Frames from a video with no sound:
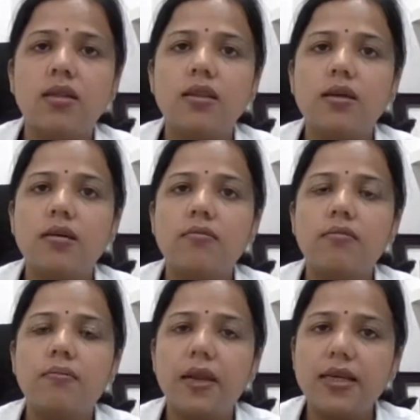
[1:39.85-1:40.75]
The
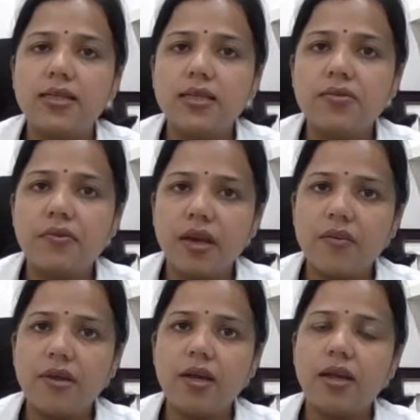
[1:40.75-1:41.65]
places
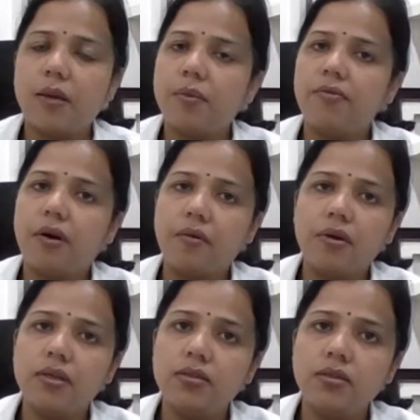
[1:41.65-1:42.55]
where it can be found
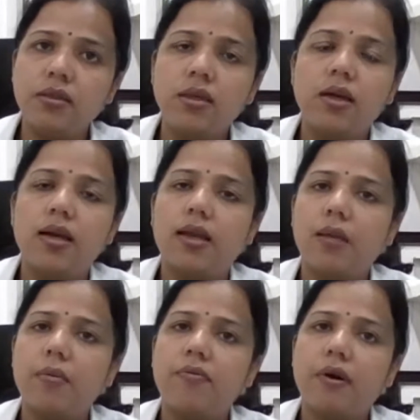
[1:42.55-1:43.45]
is it
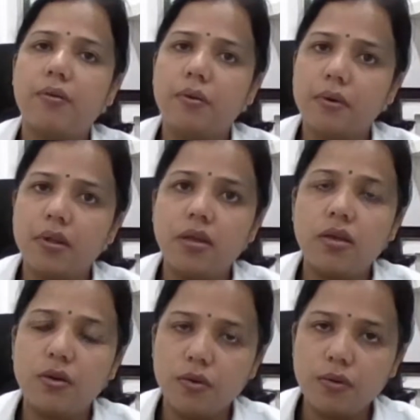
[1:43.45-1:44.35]
can be found over the
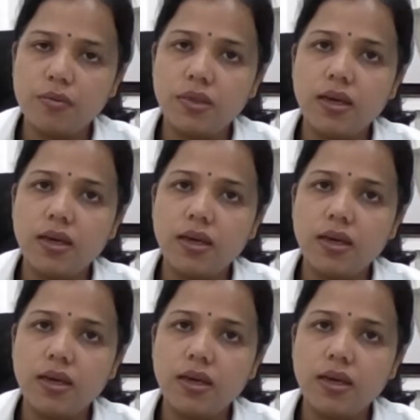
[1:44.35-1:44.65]
tubes,